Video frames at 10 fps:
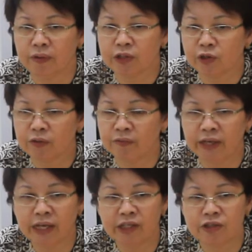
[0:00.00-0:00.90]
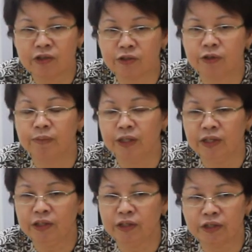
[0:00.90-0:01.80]
short vacations to the
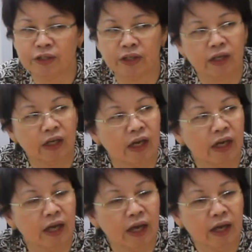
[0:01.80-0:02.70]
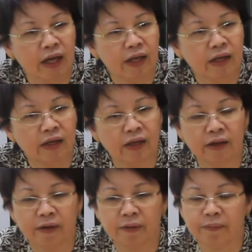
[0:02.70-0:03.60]
beach, and
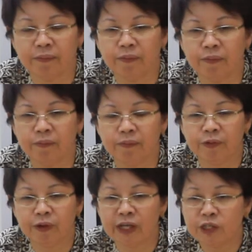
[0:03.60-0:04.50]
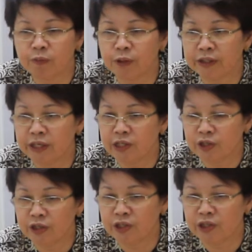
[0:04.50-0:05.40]

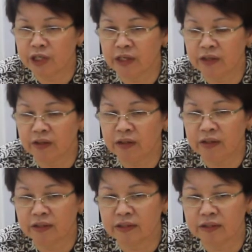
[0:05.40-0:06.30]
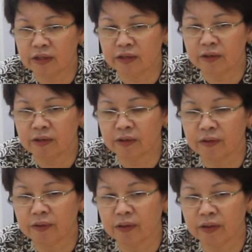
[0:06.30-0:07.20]
transportation in general is
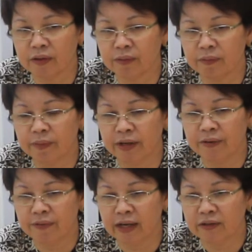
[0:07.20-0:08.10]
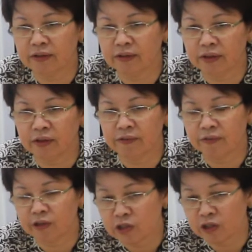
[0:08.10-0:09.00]
another benefactor. Of
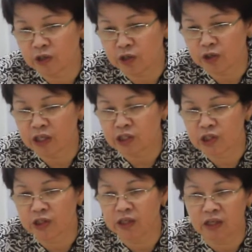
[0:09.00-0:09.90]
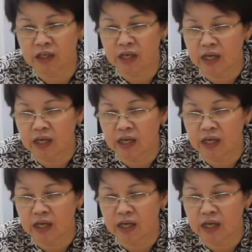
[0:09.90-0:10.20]
course, construction,